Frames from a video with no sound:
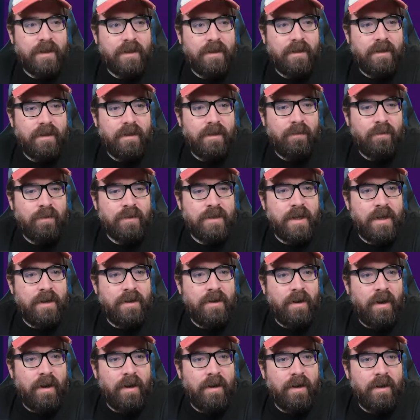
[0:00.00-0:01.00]
it a
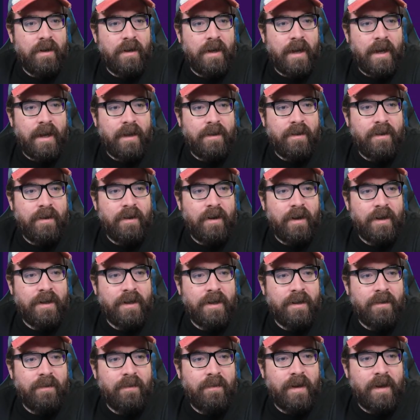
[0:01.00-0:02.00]

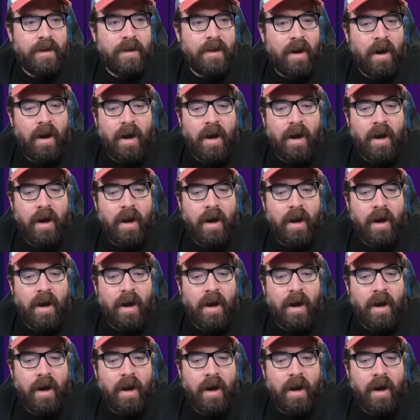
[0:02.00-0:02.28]
9-0 win?